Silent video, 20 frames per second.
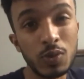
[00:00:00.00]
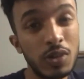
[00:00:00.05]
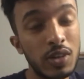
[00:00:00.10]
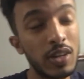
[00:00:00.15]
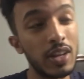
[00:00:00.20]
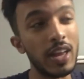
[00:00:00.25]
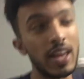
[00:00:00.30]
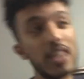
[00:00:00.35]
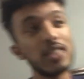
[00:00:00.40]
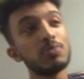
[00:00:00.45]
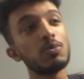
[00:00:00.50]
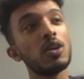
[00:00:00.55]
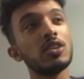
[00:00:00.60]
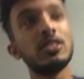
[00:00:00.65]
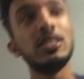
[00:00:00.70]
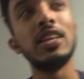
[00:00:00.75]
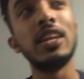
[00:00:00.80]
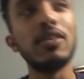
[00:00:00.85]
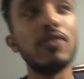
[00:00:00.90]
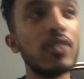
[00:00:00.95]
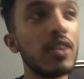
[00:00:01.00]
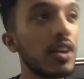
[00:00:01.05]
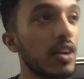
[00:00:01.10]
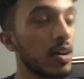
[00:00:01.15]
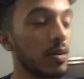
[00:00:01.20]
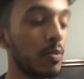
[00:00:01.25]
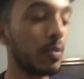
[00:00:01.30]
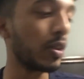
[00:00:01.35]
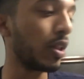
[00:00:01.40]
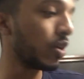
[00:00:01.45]
One. Xbox can't even
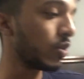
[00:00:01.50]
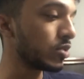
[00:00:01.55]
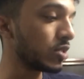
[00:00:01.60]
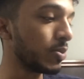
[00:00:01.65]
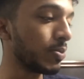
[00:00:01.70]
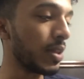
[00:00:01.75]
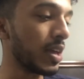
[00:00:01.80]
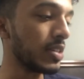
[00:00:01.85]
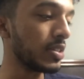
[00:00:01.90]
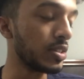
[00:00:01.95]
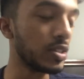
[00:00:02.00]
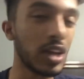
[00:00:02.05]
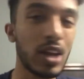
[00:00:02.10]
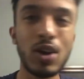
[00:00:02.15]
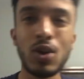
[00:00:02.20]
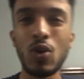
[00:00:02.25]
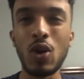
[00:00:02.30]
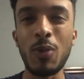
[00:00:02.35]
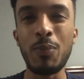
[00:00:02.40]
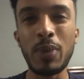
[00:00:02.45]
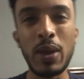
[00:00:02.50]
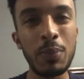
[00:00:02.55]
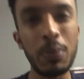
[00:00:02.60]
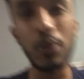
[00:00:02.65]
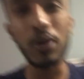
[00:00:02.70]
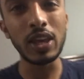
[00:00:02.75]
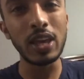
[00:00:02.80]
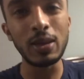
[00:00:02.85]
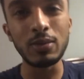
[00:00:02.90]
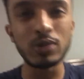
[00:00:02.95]
come close to PlayStation. I don't know why
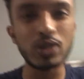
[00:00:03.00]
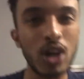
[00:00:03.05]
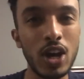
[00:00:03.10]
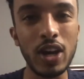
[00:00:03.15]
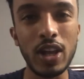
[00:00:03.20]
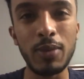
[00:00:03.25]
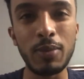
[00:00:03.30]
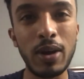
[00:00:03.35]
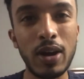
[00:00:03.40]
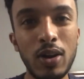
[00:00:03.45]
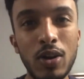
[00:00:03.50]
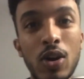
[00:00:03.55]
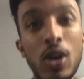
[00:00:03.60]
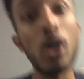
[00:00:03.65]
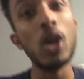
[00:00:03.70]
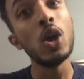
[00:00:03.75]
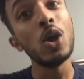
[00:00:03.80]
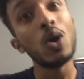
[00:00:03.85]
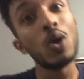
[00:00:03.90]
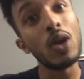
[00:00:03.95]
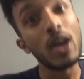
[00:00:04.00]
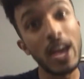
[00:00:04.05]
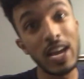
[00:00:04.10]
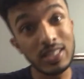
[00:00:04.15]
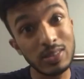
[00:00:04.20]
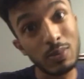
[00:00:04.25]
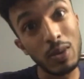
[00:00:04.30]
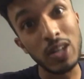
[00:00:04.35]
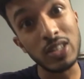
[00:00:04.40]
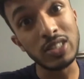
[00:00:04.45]
people keep talking about
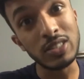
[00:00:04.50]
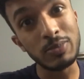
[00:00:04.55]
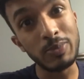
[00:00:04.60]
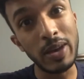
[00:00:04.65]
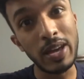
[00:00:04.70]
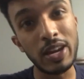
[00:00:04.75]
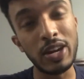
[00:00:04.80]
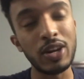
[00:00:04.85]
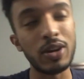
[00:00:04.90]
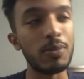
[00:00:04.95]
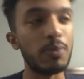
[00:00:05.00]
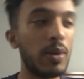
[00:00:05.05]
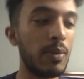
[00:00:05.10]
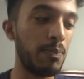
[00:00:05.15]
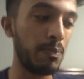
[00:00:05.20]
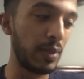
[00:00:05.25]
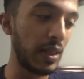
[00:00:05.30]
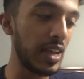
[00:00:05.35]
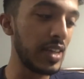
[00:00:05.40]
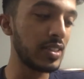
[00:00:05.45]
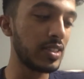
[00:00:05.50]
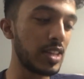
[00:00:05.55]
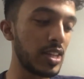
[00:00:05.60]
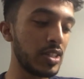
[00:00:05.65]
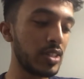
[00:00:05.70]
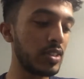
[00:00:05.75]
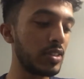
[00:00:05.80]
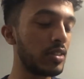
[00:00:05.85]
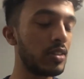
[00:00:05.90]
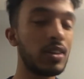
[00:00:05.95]
Xbox is better, but
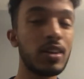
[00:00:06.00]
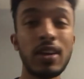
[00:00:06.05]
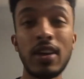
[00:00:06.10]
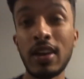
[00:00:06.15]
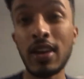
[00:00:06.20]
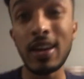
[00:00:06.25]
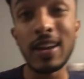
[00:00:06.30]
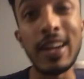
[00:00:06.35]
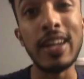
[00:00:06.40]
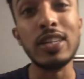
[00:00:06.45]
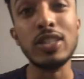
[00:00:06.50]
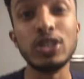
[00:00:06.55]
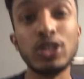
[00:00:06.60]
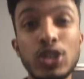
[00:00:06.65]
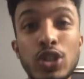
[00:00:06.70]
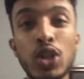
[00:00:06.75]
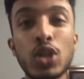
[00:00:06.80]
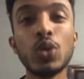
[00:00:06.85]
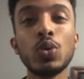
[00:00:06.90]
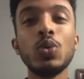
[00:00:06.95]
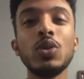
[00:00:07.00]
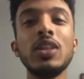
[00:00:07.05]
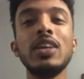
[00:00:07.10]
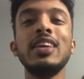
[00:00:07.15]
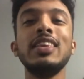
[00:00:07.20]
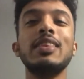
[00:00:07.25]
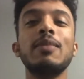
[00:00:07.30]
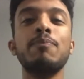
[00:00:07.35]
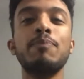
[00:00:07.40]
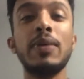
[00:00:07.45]
PlayStation is
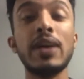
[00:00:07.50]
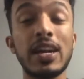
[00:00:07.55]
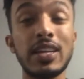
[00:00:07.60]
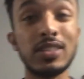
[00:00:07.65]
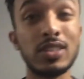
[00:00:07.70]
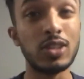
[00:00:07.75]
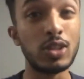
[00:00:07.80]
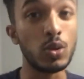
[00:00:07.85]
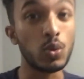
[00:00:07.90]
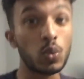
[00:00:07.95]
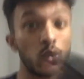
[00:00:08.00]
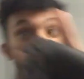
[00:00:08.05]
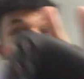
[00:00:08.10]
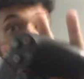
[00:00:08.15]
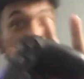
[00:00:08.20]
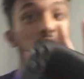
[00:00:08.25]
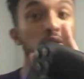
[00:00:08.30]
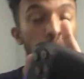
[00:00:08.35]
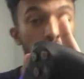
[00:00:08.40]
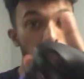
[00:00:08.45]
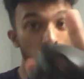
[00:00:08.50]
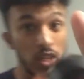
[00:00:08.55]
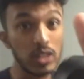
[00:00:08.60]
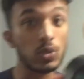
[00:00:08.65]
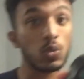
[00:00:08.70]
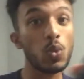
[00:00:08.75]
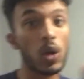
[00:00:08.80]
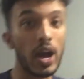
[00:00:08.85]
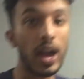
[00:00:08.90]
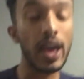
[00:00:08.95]
truly the best. The
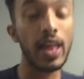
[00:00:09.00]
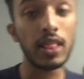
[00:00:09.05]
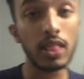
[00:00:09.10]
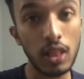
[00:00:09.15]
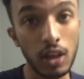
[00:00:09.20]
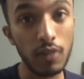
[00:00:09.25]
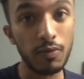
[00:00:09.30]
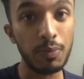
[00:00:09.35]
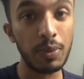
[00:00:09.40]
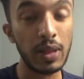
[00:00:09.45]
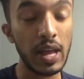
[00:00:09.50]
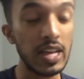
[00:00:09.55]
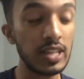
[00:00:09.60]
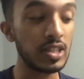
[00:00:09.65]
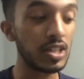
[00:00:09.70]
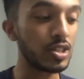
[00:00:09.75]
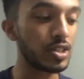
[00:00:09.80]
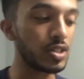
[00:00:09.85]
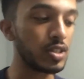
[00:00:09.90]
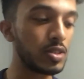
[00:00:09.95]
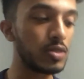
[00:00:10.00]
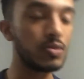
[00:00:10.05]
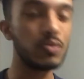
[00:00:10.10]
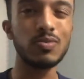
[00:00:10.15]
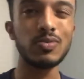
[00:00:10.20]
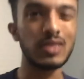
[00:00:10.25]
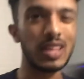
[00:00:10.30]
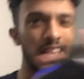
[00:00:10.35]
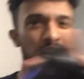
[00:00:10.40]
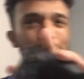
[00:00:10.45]
reason why I love PlayStation is
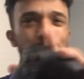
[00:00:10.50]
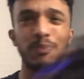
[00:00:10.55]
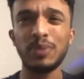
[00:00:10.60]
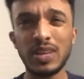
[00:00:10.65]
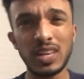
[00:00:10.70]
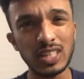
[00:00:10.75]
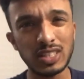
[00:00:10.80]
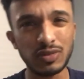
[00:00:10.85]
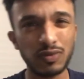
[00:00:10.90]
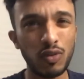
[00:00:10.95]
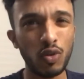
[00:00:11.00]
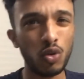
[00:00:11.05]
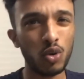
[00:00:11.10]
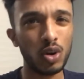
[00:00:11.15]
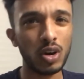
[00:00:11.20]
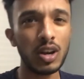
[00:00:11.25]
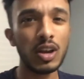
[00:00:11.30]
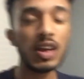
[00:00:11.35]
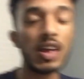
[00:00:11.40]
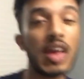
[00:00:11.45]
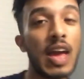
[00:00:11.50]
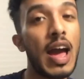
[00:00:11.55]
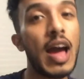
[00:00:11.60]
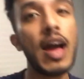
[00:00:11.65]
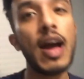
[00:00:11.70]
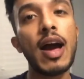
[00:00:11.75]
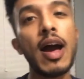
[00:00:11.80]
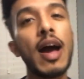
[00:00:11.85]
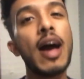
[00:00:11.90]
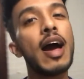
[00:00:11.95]
like PS4
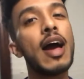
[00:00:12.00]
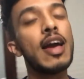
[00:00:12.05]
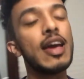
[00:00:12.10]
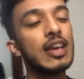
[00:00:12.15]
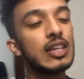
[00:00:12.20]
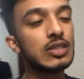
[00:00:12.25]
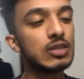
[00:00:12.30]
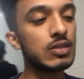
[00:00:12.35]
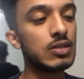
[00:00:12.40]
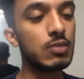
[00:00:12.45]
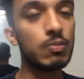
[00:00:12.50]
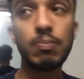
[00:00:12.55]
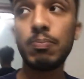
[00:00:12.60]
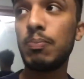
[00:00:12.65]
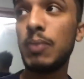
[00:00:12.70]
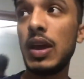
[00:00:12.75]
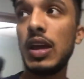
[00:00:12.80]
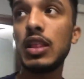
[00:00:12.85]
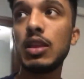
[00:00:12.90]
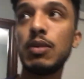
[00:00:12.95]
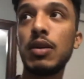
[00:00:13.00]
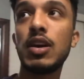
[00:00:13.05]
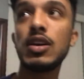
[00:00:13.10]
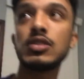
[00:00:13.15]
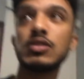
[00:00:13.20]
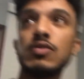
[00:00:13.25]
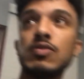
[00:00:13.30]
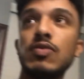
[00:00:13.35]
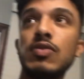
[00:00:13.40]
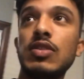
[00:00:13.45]
is mainly
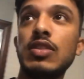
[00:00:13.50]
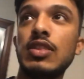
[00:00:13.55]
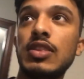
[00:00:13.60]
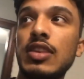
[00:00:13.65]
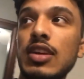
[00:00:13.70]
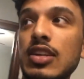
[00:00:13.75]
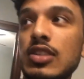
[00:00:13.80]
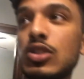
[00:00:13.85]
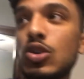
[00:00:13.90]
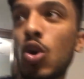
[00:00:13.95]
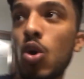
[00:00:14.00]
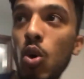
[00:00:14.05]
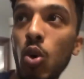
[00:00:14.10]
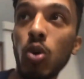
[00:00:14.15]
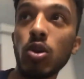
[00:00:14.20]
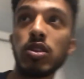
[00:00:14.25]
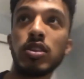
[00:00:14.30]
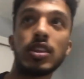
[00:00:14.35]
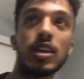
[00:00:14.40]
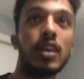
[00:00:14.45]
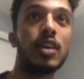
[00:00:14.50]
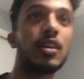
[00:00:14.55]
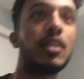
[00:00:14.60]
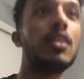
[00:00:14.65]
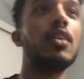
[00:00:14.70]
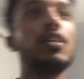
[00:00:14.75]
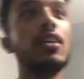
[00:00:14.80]
because of this whole thing.